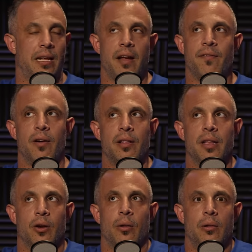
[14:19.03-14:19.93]
They have very
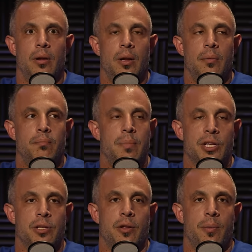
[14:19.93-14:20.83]
little
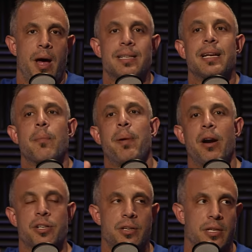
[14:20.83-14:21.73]
muscle in the bodies in
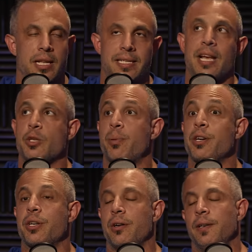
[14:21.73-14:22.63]
comparison to, let's say, a
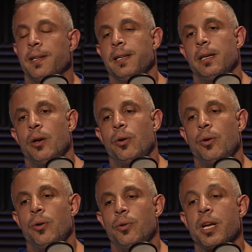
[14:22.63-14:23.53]
sprinter
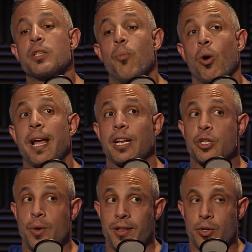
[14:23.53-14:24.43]
who does more like a
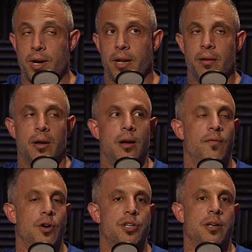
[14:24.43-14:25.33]
strength training uh,
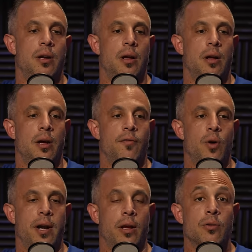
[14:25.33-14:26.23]
version uh, of
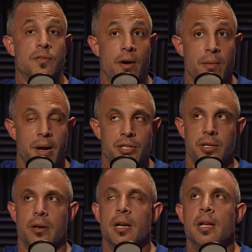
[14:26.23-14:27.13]
running, who's very
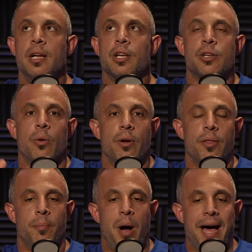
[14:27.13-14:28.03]
muscular. So
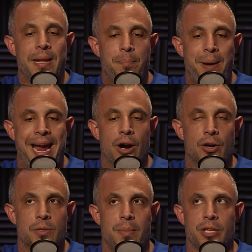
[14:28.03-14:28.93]
the body
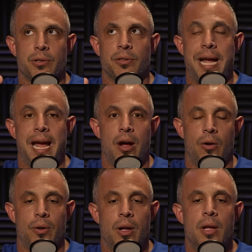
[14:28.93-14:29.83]
pares muscle
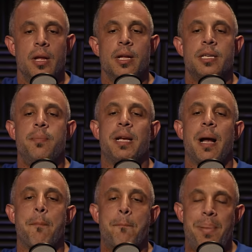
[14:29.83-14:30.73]
down to
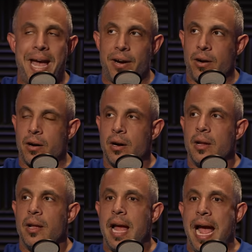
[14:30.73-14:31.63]
become better
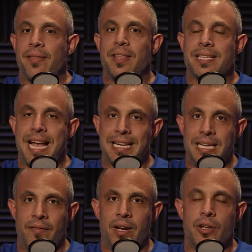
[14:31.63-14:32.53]
at this
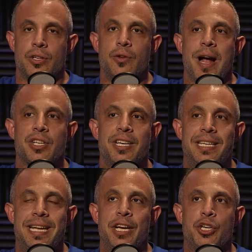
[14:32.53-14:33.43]
activity. So you actually mm
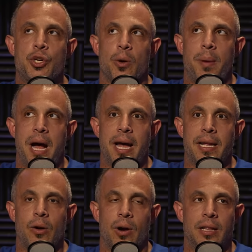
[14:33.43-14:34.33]
-hmm. teach your
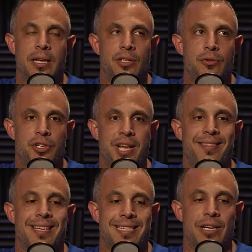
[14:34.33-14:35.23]
body, or at least you
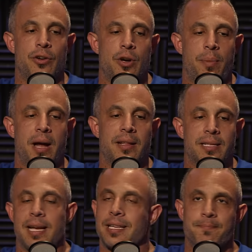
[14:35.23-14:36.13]
send the signal to your body that
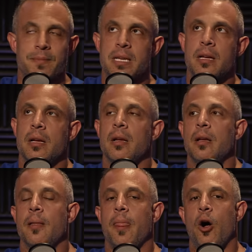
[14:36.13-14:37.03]
says,
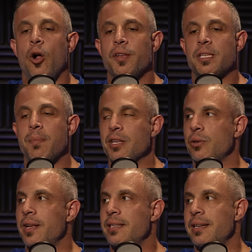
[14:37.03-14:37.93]
all this
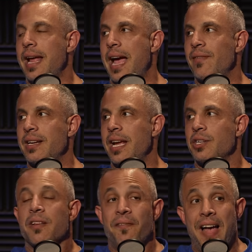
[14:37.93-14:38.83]
muscle isn't
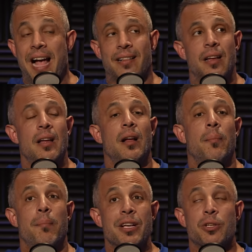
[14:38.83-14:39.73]
advantageous. In fact,
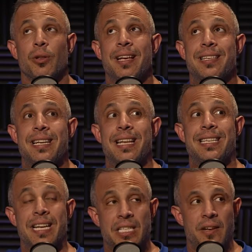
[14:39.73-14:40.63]
muscle is a
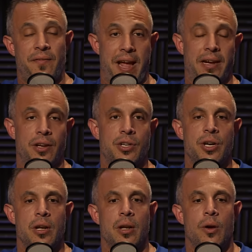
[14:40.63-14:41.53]
disadvantage
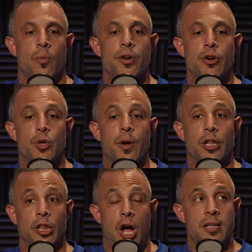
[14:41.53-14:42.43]
when you're doing
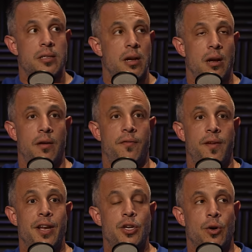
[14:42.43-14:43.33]
lots of
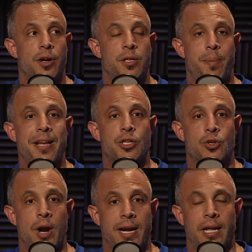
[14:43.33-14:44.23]
endurance based
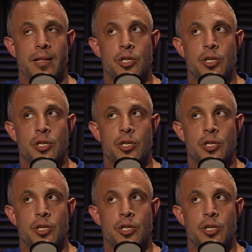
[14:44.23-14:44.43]
training.